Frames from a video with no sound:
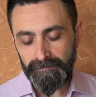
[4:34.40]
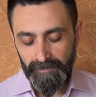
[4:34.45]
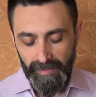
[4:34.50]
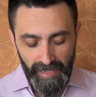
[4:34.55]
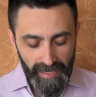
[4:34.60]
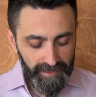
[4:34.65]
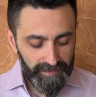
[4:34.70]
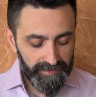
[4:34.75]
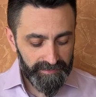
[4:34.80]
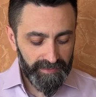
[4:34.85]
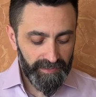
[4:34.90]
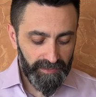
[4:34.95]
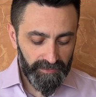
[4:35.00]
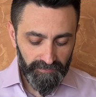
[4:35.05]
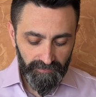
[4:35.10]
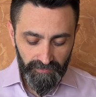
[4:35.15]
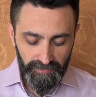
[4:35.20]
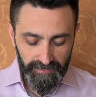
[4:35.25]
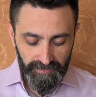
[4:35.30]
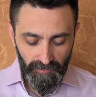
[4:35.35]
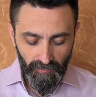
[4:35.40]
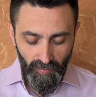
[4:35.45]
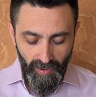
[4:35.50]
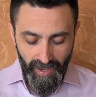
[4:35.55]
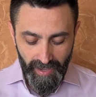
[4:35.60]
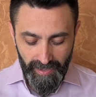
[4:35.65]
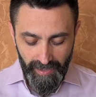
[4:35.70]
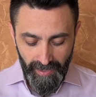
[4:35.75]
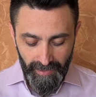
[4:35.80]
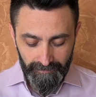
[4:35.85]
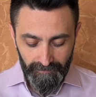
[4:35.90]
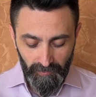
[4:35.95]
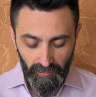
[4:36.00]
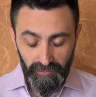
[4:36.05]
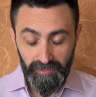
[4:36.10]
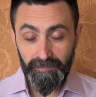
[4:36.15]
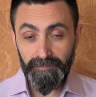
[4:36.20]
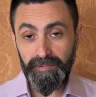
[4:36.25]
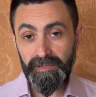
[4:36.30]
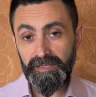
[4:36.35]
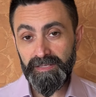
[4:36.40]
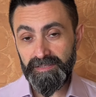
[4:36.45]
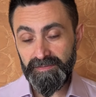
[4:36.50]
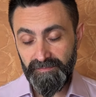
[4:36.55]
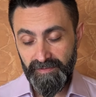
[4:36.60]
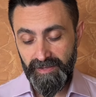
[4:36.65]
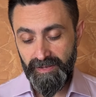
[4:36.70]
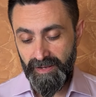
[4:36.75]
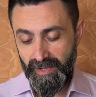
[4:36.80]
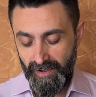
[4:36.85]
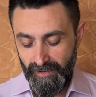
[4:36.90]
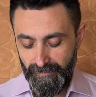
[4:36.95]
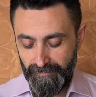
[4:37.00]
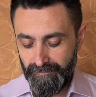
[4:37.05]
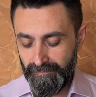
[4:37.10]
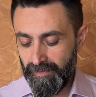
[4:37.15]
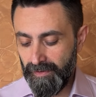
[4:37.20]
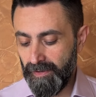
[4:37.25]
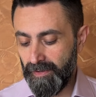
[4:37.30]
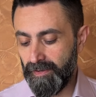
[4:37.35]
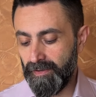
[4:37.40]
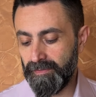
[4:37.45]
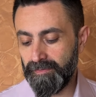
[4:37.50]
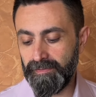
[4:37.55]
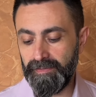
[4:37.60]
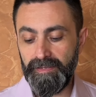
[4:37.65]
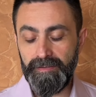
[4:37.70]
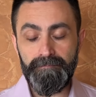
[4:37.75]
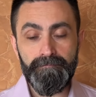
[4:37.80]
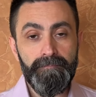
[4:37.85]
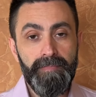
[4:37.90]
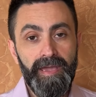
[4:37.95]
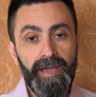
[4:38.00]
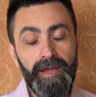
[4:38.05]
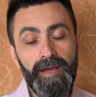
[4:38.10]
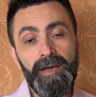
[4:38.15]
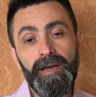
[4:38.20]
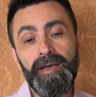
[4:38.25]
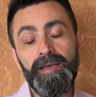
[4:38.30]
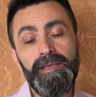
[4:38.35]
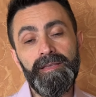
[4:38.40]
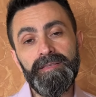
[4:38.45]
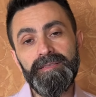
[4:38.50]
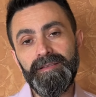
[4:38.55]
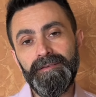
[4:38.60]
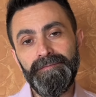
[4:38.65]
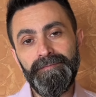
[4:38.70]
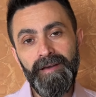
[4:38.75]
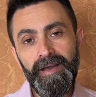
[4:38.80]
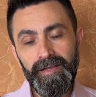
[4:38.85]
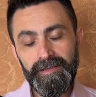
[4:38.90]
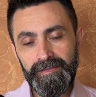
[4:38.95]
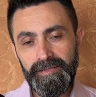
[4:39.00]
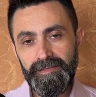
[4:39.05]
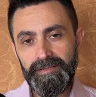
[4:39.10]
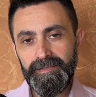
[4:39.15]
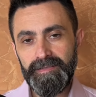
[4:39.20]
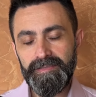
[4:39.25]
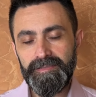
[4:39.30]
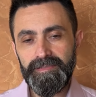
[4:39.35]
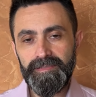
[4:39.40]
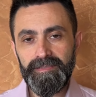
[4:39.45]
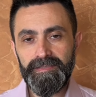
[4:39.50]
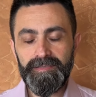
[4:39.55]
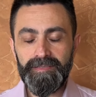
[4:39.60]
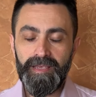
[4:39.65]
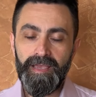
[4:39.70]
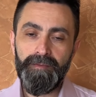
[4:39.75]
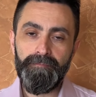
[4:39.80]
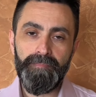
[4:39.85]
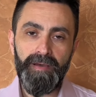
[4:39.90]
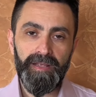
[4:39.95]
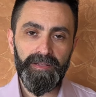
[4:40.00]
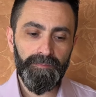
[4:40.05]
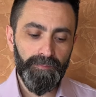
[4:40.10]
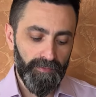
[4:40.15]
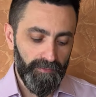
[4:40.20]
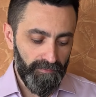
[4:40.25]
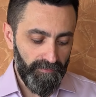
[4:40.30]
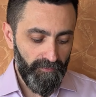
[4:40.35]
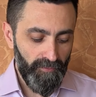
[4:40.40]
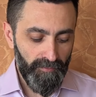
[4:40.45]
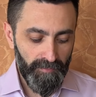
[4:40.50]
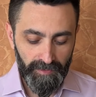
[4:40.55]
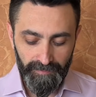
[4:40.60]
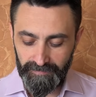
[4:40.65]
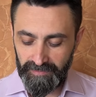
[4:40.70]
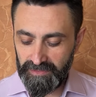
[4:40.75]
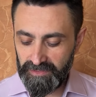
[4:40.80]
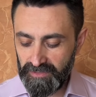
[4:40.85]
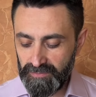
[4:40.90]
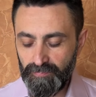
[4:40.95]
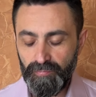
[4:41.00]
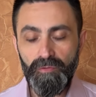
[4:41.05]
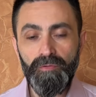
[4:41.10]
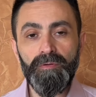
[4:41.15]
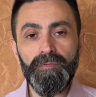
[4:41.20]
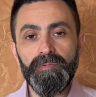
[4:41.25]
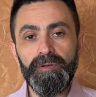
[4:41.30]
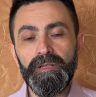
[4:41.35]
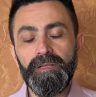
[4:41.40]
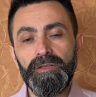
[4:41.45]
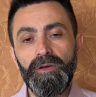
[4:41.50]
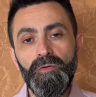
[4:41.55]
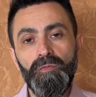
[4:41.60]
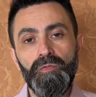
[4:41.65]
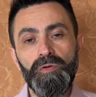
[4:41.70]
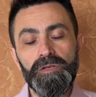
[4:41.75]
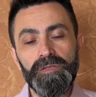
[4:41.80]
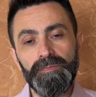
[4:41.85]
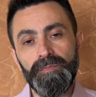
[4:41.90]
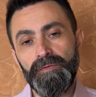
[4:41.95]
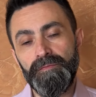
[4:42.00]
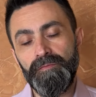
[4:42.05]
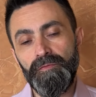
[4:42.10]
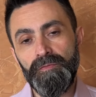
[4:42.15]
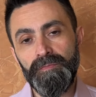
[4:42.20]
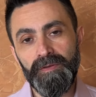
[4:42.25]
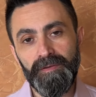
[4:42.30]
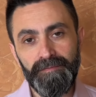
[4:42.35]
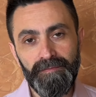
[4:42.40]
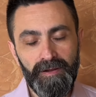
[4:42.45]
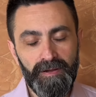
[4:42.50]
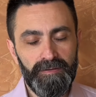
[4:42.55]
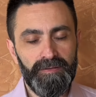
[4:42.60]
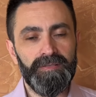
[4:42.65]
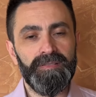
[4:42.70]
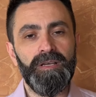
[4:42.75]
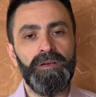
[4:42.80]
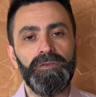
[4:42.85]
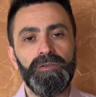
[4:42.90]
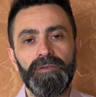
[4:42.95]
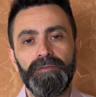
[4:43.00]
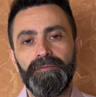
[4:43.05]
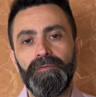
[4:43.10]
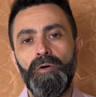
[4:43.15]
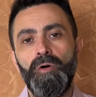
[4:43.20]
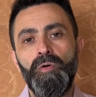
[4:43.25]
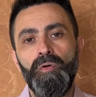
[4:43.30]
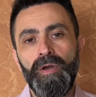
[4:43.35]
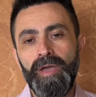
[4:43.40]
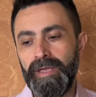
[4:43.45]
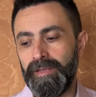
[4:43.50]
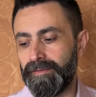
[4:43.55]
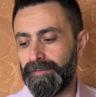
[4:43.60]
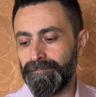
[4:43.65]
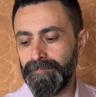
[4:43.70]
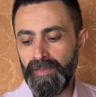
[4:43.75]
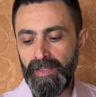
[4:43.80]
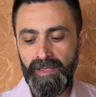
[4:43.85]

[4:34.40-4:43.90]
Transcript: And the second reason why I'm not the biggest fan of uh, the Mega is the fact that this is a bad performer. This is probably the worst performing fragrance out of 08.